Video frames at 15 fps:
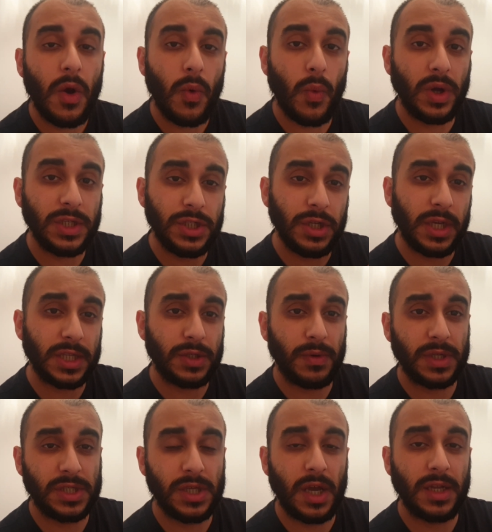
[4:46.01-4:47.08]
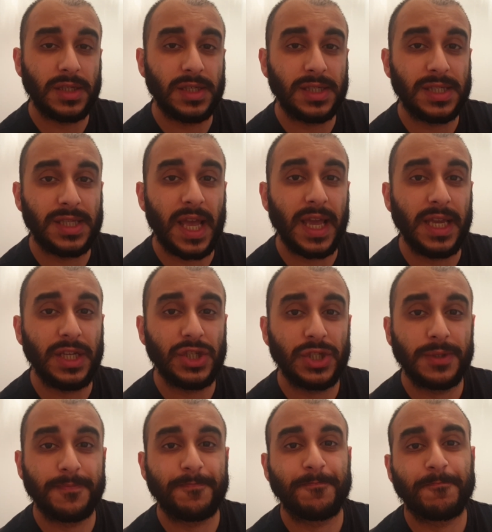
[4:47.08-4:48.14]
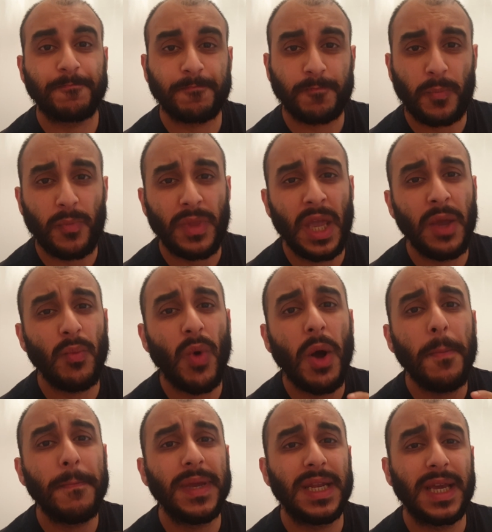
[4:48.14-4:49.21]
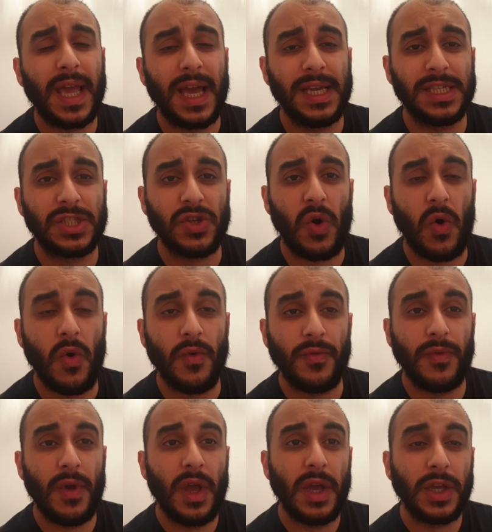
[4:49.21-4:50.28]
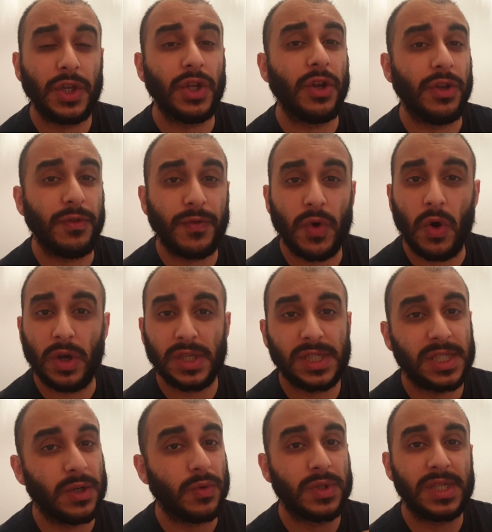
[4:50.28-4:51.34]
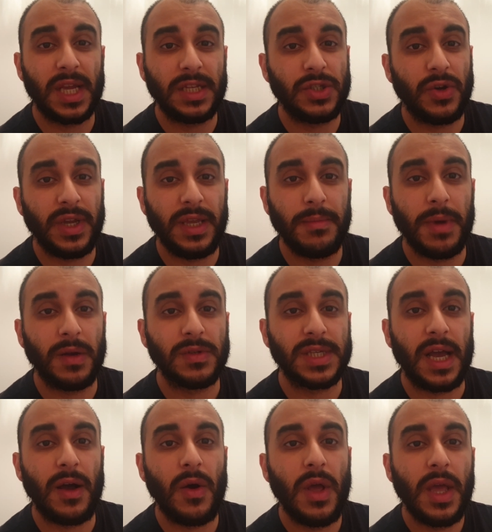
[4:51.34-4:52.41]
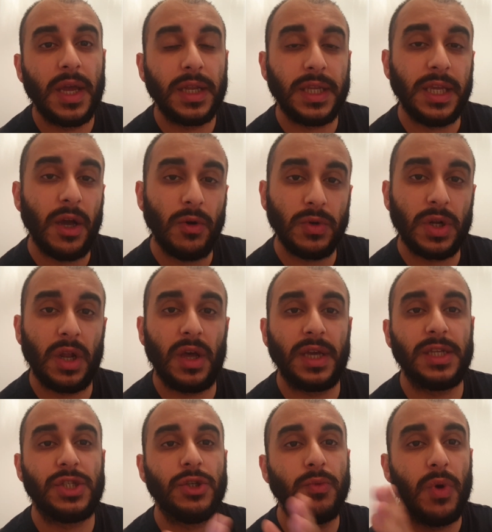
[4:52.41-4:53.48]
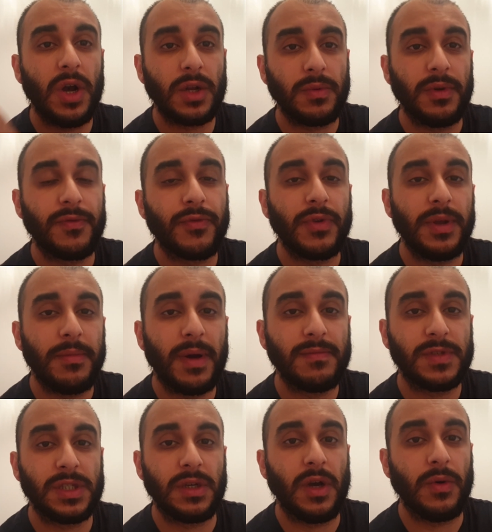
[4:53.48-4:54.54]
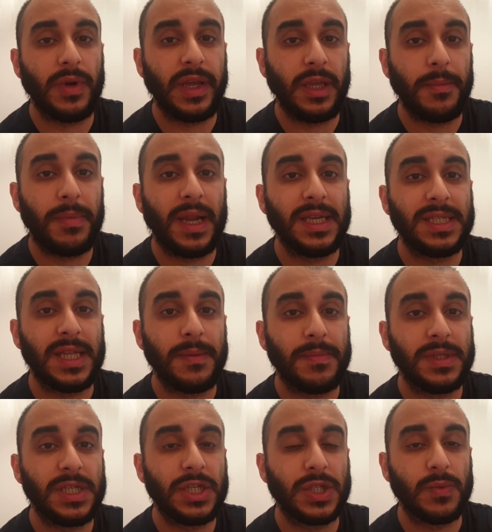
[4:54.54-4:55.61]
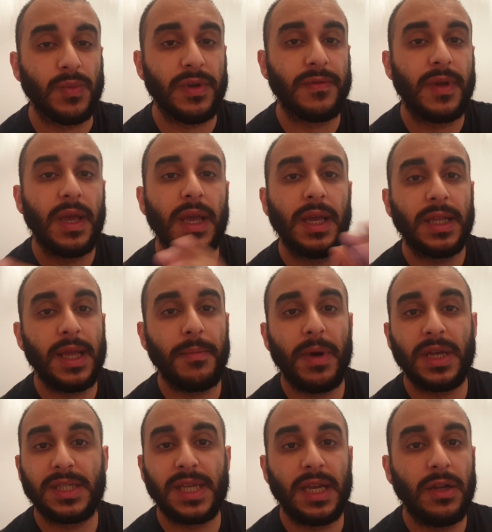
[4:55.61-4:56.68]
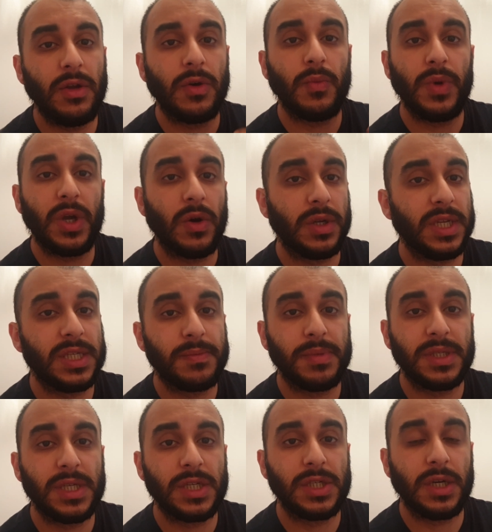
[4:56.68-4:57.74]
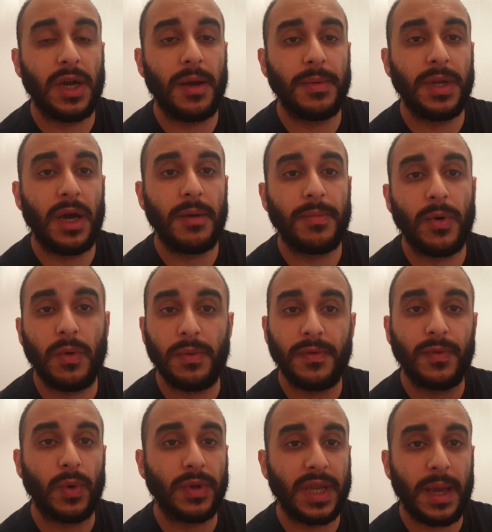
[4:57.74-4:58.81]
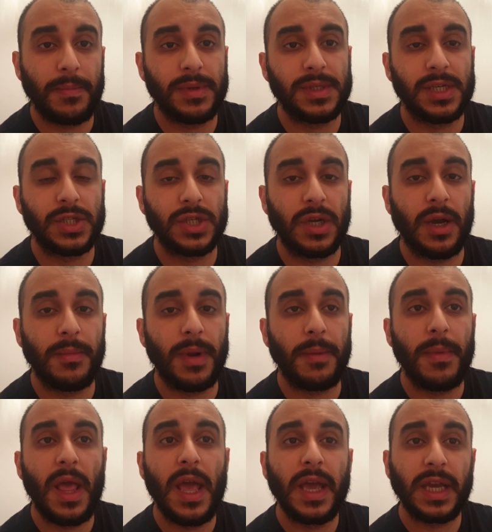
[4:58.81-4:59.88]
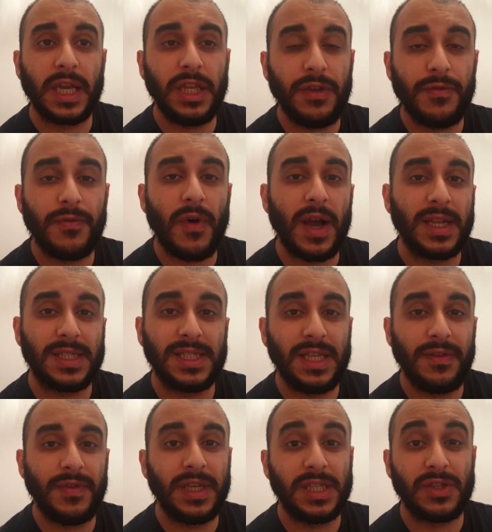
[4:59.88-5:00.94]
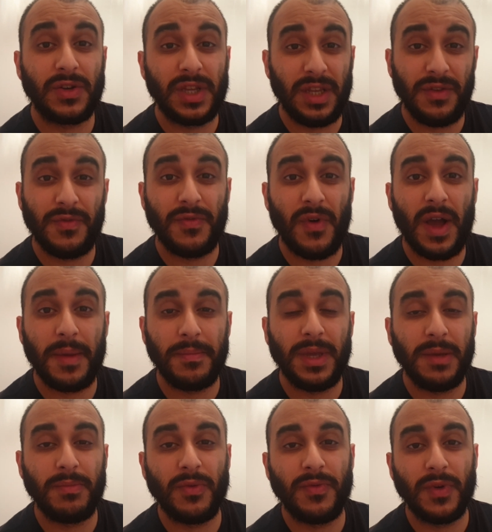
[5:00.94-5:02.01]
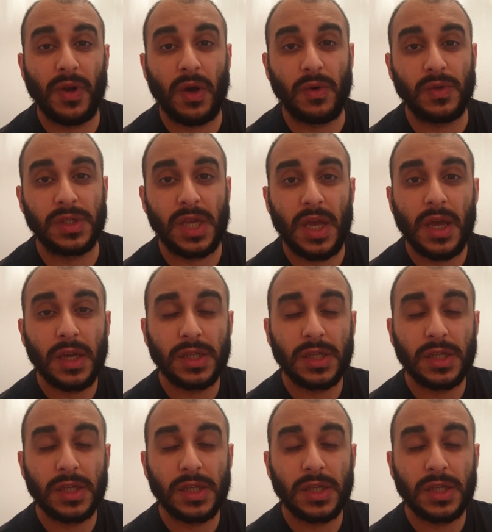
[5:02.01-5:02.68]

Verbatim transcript: Once you get to a certain stage, it won't be the case of you know, you've got to still send your emails out. The old clients you worked with three months ago that you placed their position with, they might say, look, we've got this position coming up or we've got that position coming up. Can you find CVs or can you find people for those?